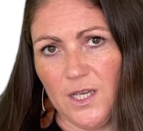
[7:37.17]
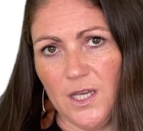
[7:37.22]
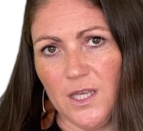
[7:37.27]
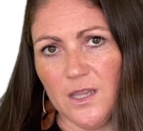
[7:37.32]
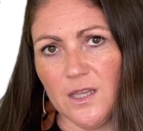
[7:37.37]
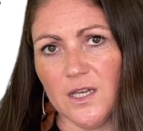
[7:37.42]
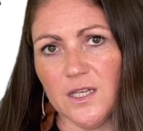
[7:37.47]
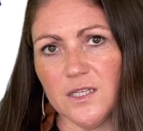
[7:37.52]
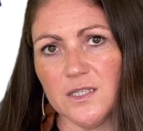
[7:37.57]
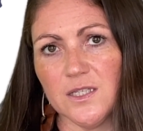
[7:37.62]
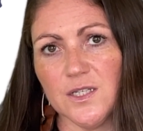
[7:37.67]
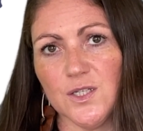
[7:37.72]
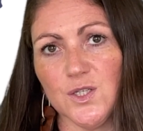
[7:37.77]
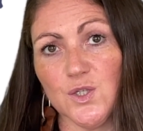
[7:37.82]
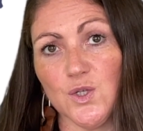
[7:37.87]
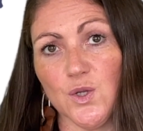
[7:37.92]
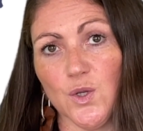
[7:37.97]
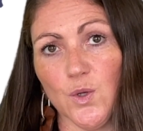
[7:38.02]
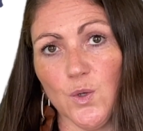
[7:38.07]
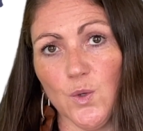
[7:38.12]
that is
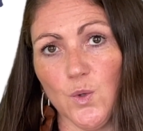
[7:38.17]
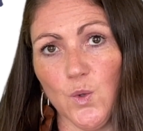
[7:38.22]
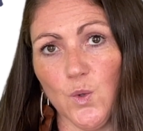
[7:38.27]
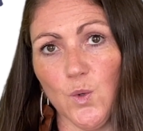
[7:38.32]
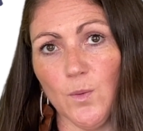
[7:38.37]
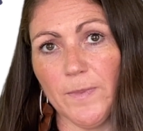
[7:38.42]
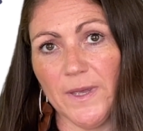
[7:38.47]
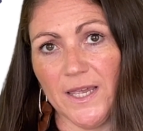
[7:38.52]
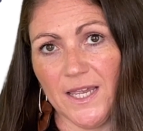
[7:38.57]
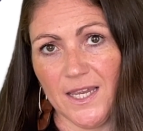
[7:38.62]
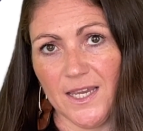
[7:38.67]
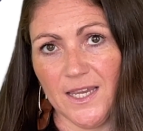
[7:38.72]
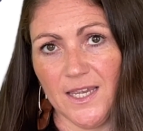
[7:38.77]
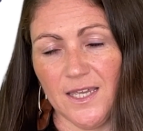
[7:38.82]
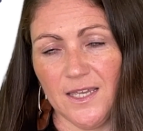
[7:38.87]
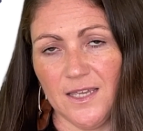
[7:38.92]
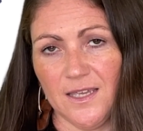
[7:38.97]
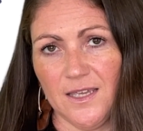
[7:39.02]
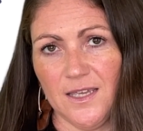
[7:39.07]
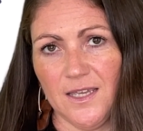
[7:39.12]
too big
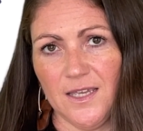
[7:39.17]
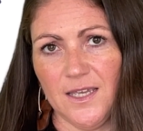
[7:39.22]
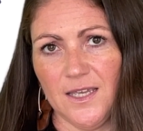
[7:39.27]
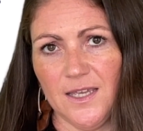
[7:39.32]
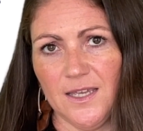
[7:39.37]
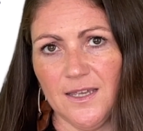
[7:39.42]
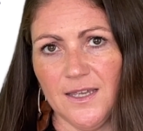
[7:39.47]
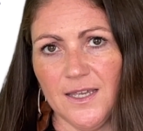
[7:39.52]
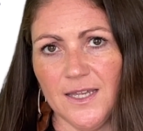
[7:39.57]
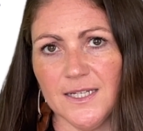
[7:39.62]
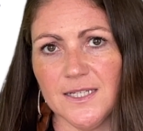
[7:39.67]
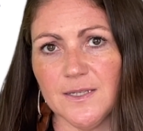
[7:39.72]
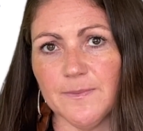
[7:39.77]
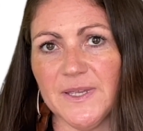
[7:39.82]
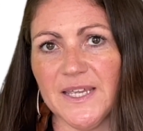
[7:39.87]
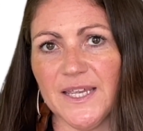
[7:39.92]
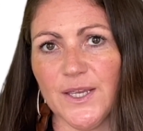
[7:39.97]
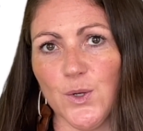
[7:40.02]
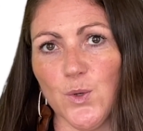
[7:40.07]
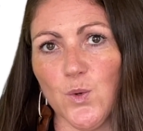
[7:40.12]
to be
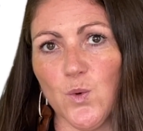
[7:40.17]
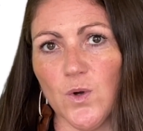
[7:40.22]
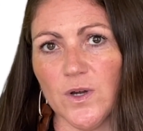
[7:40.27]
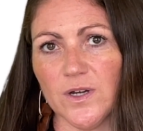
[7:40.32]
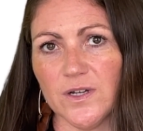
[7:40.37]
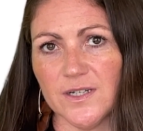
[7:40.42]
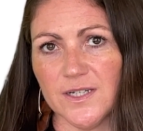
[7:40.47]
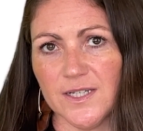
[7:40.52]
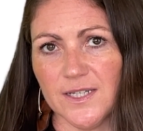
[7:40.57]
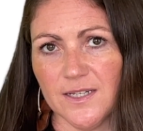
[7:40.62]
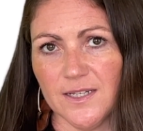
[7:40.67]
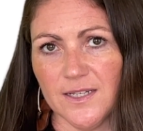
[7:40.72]
ignored,